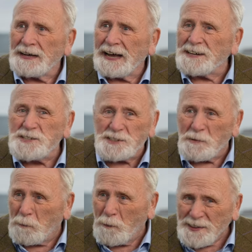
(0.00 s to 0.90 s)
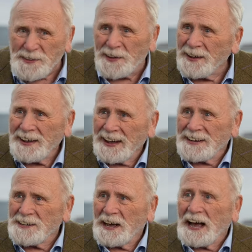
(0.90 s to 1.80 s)
And she said, what?
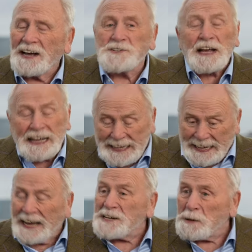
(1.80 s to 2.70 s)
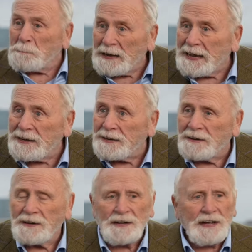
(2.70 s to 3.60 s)
I said, get us a plane.
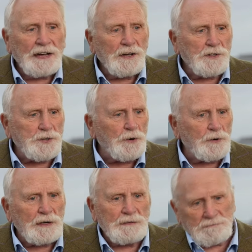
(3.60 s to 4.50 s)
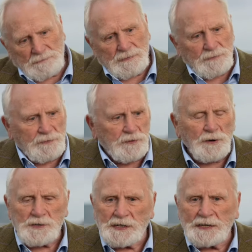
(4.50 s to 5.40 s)
So a few
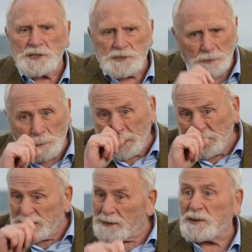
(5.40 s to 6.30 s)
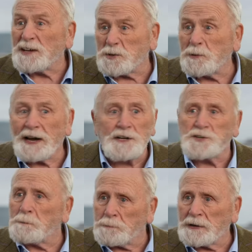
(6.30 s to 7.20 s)
hours later, she phoned back and said, I've got a twin
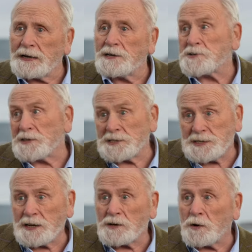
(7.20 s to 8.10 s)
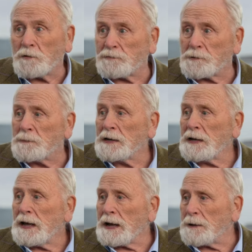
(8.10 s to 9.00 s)
engine plane that's going to take off from
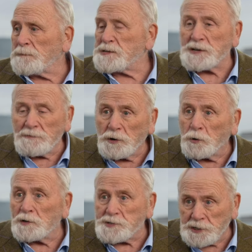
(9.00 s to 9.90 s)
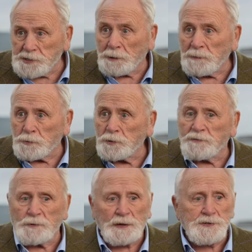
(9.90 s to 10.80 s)
um, Oaks, just up the road
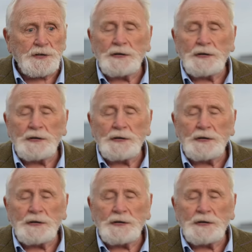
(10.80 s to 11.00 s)
from us.